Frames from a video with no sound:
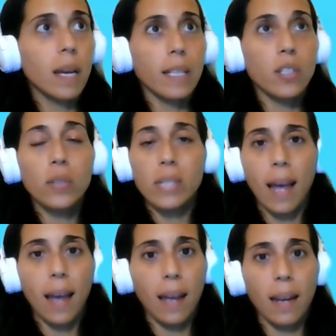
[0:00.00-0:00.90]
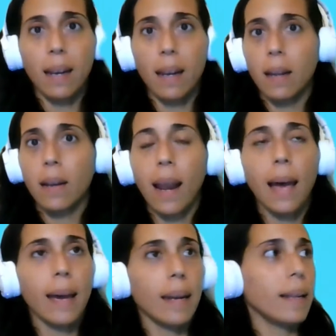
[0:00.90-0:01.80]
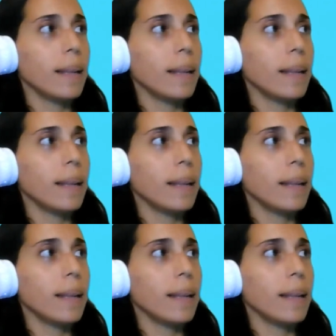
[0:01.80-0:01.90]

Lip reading: 8 to 10 and land,